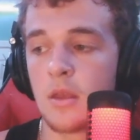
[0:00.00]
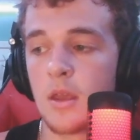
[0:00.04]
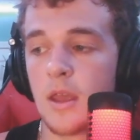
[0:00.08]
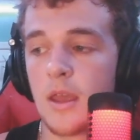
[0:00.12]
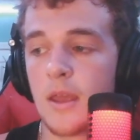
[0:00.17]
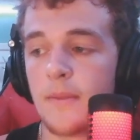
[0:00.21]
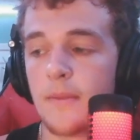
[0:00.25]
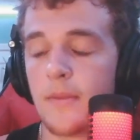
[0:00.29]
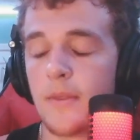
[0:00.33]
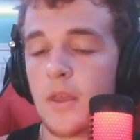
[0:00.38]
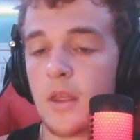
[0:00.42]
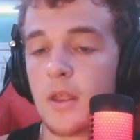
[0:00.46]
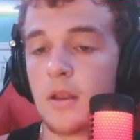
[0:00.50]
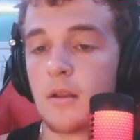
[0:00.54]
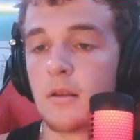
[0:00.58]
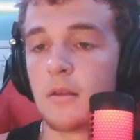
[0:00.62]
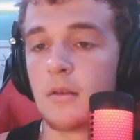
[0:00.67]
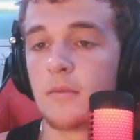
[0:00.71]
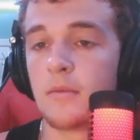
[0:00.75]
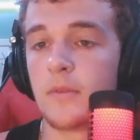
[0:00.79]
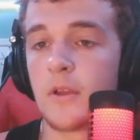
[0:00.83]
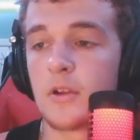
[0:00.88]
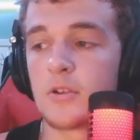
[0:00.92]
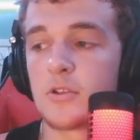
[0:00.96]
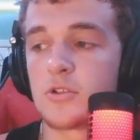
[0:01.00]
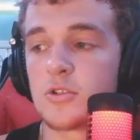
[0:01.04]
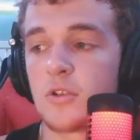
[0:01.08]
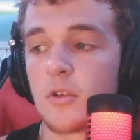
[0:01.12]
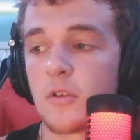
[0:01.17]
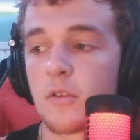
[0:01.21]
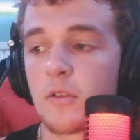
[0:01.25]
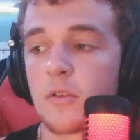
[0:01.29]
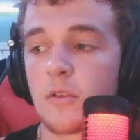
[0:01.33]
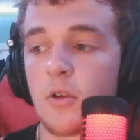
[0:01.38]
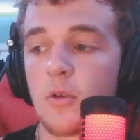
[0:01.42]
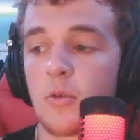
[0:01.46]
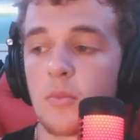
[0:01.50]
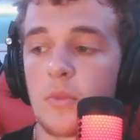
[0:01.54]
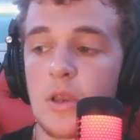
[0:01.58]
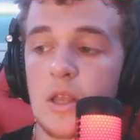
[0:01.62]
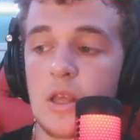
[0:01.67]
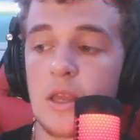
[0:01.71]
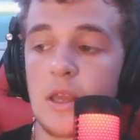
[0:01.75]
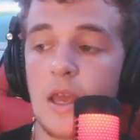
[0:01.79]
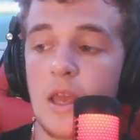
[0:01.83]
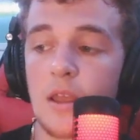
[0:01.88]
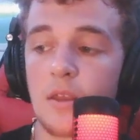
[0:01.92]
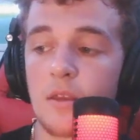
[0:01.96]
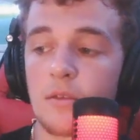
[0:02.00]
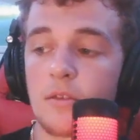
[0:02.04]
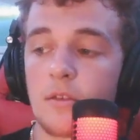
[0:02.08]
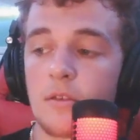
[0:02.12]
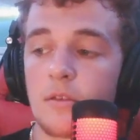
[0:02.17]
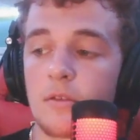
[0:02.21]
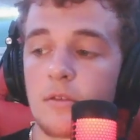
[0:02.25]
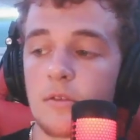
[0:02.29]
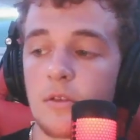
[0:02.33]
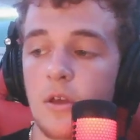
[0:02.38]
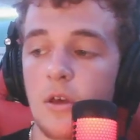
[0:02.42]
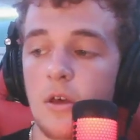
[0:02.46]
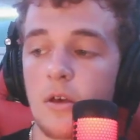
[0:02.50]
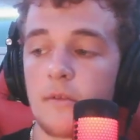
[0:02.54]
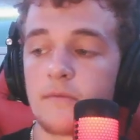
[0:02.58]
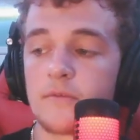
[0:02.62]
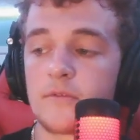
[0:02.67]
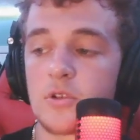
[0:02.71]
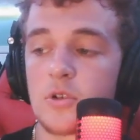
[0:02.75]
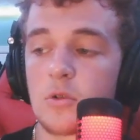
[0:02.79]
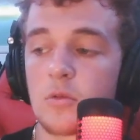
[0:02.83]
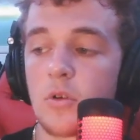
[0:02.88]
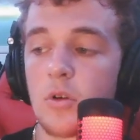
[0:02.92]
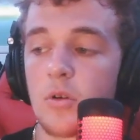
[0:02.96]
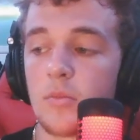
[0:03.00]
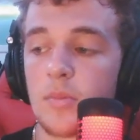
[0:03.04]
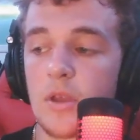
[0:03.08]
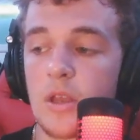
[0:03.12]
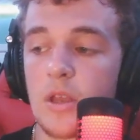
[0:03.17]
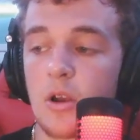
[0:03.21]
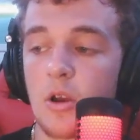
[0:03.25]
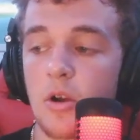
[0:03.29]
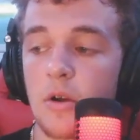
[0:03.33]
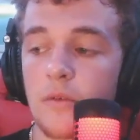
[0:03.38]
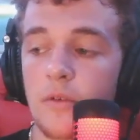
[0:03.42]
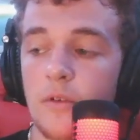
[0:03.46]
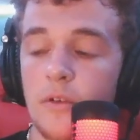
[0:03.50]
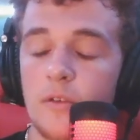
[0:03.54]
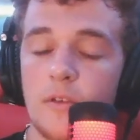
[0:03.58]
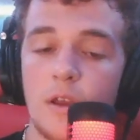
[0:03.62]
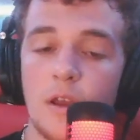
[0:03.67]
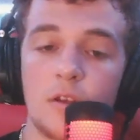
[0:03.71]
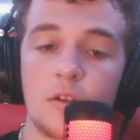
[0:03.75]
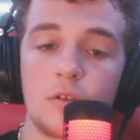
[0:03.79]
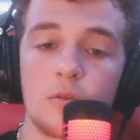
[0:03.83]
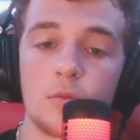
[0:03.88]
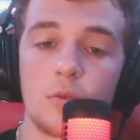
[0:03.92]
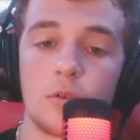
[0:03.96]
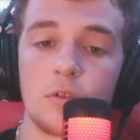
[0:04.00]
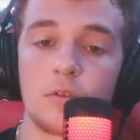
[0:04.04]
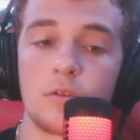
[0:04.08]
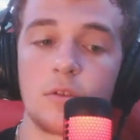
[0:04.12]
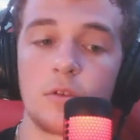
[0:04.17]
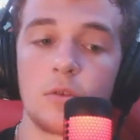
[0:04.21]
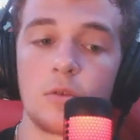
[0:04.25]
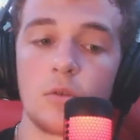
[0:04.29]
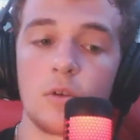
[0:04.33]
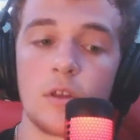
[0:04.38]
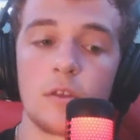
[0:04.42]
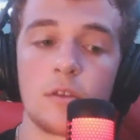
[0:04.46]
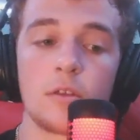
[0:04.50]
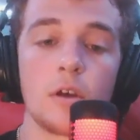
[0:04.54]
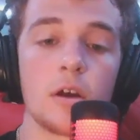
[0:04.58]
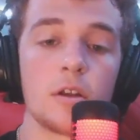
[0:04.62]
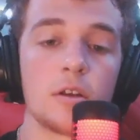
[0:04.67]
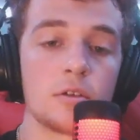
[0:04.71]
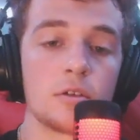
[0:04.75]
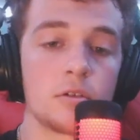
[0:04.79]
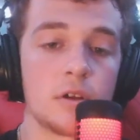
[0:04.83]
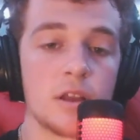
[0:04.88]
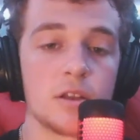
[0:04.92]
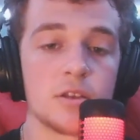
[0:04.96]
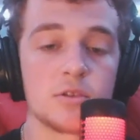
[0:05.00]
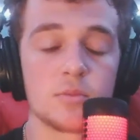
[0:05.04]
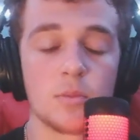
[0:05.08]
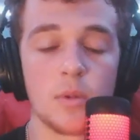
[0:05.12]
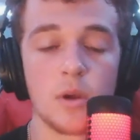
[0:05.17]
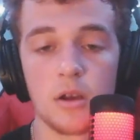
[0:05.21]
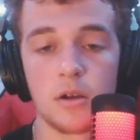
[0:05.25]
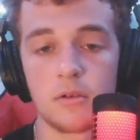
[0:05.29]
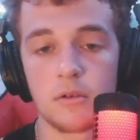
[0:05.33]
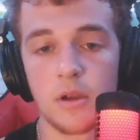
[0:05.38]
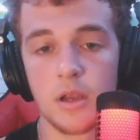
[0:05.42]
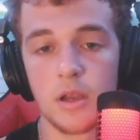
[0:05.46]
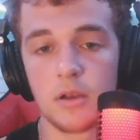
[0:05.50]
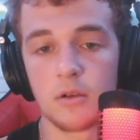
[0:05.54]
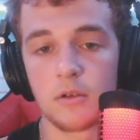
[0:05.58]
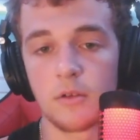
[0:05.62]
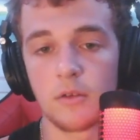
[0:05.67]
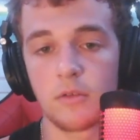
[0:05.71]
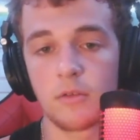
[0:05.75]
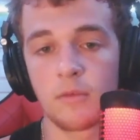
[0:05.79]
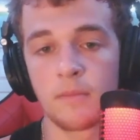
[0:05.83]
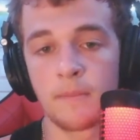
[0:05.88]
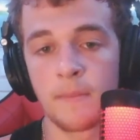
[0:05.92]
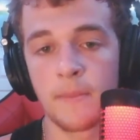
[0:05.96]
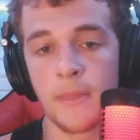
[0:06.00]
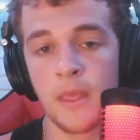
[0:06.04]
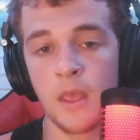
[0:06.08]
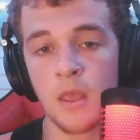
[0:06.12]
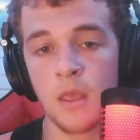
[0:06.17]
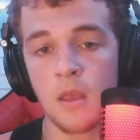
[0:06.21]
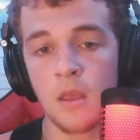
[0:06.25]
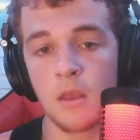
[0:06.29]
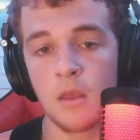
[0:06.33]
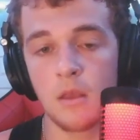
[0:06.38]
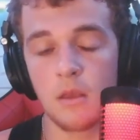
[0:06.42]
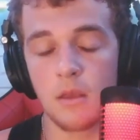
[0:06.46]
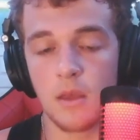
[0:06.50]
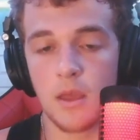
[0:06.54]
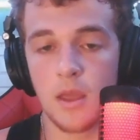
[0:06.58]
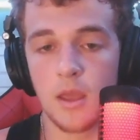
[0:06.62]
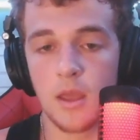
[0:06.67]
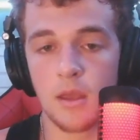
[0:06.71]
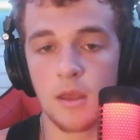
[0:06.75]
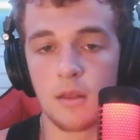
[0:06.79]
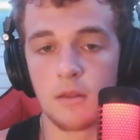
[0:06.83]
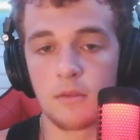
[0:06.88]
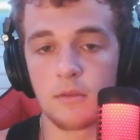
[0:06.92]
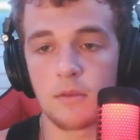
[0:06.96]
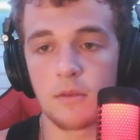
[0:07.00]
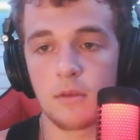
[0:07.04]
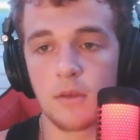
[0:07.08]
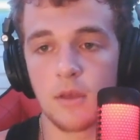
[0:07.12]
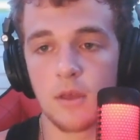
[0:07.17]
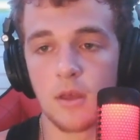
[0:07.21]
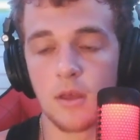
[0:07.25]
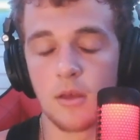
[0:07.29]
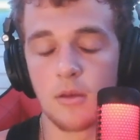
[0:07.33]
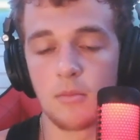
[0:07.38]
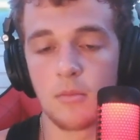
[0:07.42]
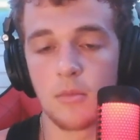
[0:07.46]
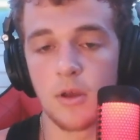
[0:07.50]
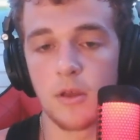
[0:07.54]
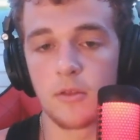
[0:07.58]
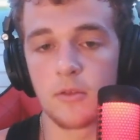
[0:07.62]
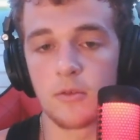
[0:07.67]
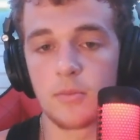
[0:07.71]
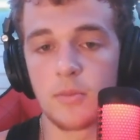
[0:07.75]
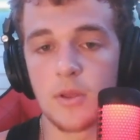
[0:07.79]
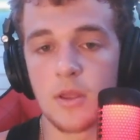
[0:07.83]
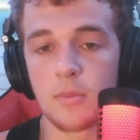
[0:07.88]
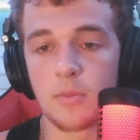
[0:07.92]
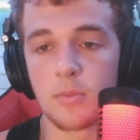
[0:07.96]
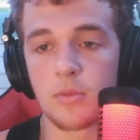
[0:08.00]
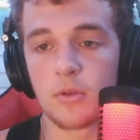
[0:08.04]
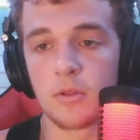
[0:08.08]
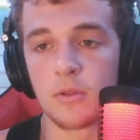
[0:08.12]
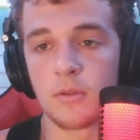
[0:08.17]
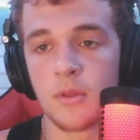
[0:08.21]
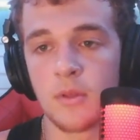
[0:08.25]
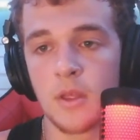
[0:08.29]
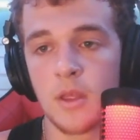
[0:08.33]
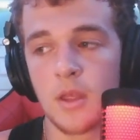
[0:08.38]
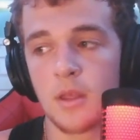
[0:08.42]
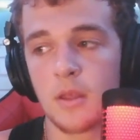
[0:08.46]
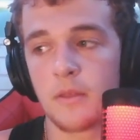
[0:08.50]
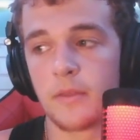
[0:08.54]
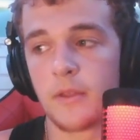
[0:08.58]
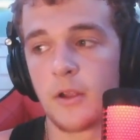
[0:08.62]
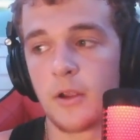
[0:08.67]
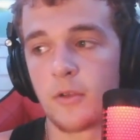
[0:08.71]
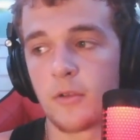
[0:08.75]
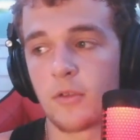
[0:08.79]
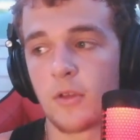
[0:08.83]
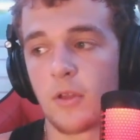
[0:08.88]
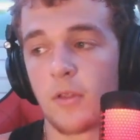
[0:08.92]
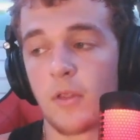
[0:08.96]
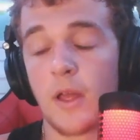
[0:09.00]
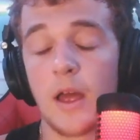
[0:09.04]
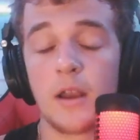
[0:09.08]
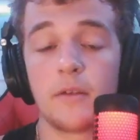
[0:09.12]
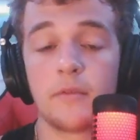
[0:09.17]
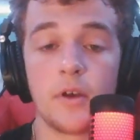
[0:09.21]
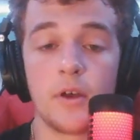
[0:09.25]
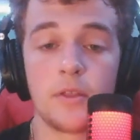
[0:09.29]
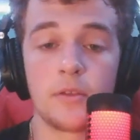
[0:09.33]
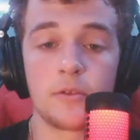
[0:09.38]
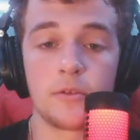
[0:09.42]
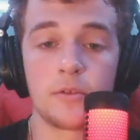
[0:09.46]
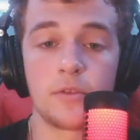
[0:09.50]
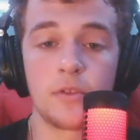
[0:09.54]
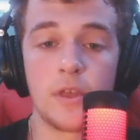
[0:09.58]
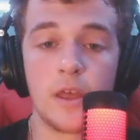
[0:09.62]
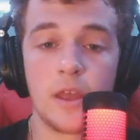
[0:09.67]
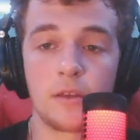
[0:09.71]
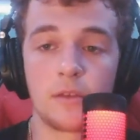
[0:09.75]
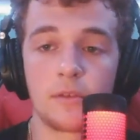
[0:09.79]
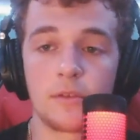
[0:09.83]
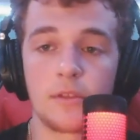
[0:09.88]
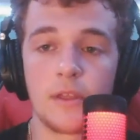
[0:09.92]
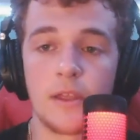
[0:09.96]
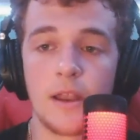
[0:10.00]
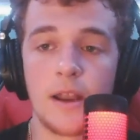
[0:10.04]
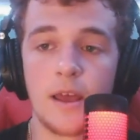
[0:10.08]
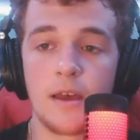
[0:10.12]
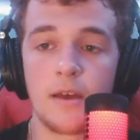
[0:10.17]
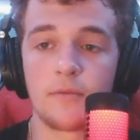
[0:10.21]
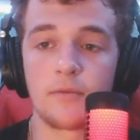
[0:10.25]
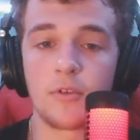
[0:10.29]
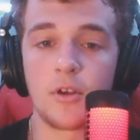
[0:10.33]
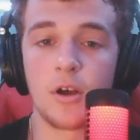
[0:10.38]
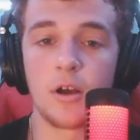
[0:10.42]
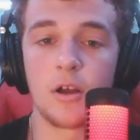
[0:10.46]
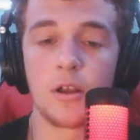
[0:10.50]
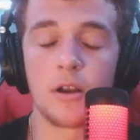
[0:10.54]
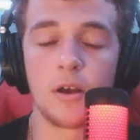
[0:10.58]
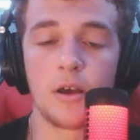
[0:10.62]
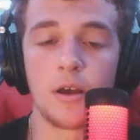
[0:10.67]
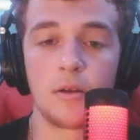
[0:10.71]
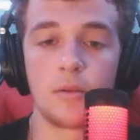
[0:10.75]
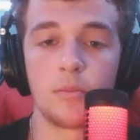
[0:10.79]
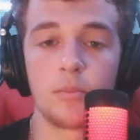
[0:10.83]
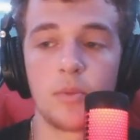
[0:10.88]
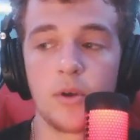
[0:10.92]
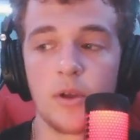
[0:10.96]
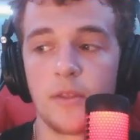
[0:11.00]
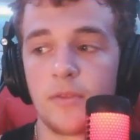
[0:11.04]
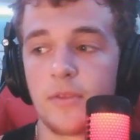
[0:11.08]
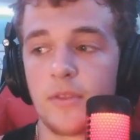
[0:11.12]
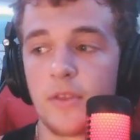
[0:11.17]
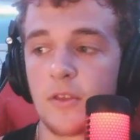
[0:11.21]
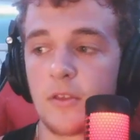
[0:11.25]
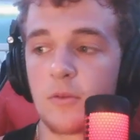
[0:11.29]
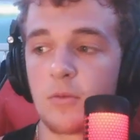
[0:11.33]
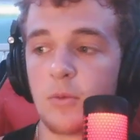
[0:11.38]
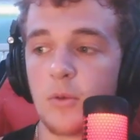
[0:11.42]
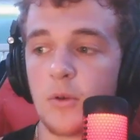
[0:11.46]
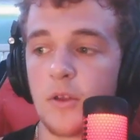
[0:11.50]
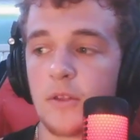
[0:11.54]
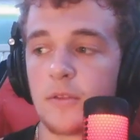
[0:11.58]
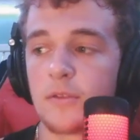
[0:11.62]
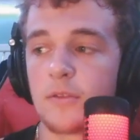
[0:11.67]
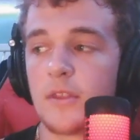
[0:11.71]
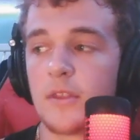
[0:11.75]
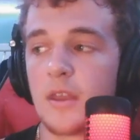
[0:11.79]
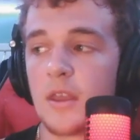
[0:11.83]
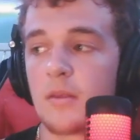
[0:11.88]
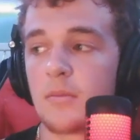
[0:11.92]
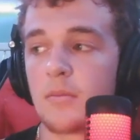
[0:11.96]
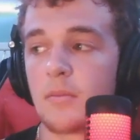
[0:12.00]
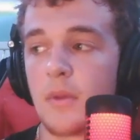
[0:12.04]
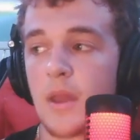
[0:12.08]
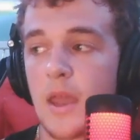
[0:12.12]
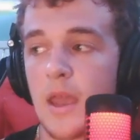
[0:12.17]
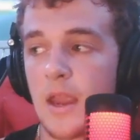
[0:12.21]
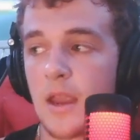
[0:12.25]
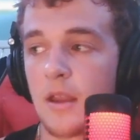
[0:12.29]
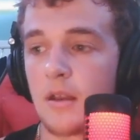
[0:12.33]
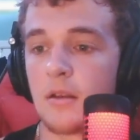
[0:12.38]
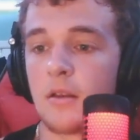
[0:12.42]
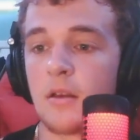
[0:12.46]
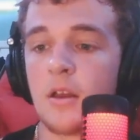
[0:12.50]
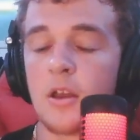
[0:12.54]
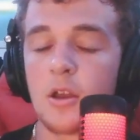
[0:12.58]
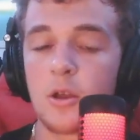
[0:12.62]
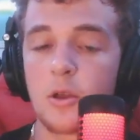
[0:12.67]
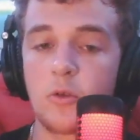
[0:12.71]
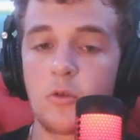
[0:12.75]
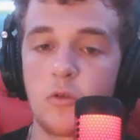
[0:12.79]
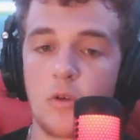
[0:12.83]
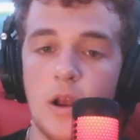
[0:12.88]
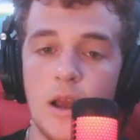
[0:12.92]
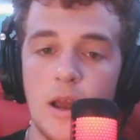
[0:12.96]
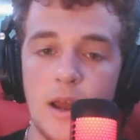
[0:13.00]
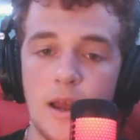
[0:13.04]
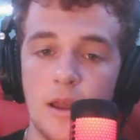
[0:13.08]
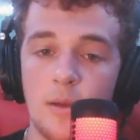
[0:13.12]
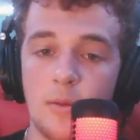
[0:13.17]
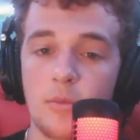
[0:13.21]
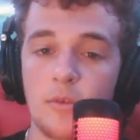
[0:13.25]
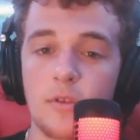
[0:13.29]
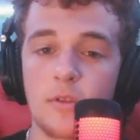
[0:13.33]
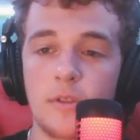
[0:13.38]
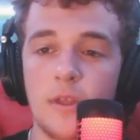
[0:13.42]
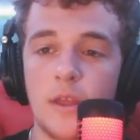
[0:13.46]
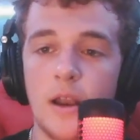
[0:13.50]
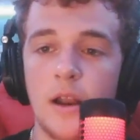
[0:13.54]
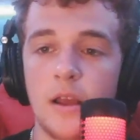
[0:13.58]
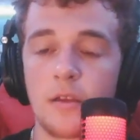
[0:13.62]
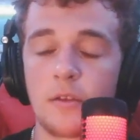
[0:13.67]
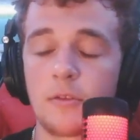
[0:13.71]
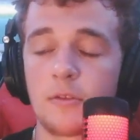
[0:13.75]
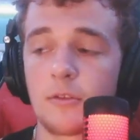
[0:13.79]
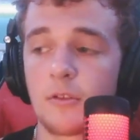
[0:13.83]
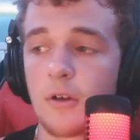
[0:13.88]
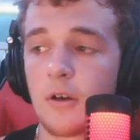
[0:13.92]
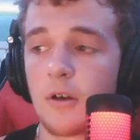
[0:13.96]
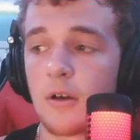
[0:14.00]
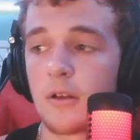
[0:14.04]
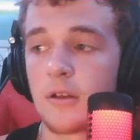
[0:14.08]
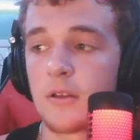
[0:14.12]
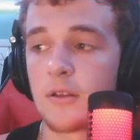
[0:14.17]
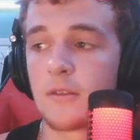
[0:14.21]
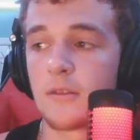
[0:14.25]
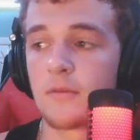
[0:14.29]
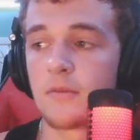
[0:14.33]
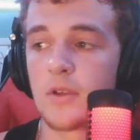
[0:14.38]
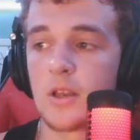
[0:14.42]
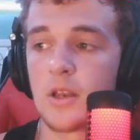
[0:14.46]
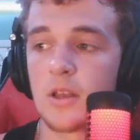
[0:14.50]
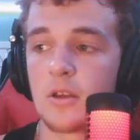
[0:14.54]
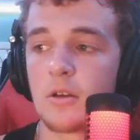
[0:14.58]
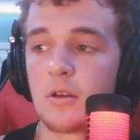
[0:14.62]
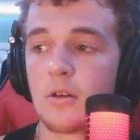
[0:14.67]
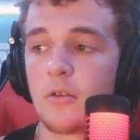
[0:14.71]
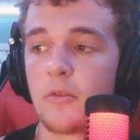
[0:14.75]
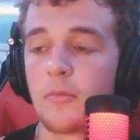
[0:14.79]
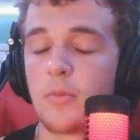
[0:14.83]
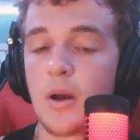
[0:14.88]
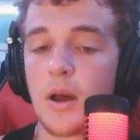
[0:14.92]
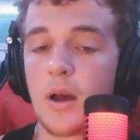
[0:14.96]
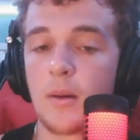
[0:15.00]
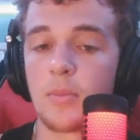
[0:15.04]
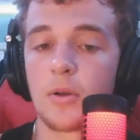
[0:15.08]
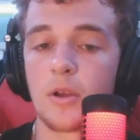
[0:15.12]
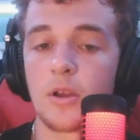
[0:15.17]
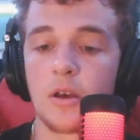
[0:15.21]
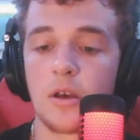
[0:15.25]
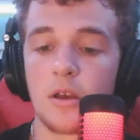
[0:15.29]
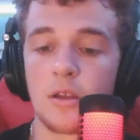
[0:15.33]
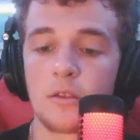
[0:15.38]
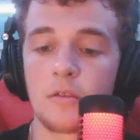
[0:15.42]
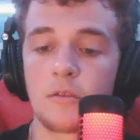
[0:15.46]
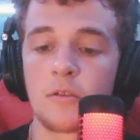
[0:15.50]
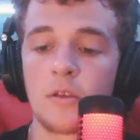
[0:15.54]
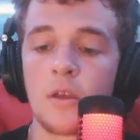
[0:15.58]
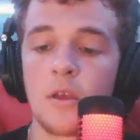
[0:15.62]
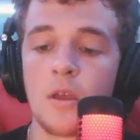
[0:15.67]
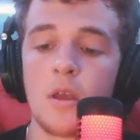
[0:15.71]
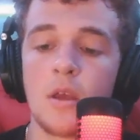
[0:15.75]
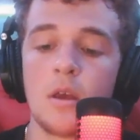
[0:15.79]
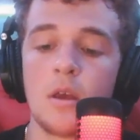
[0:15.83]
And then there's just so many cases of Jorobe being over-sexual to his underage moderators and other people. There's a lot of other things that have gone on, but this was the main crimes that I saw in the video of Papa Guts.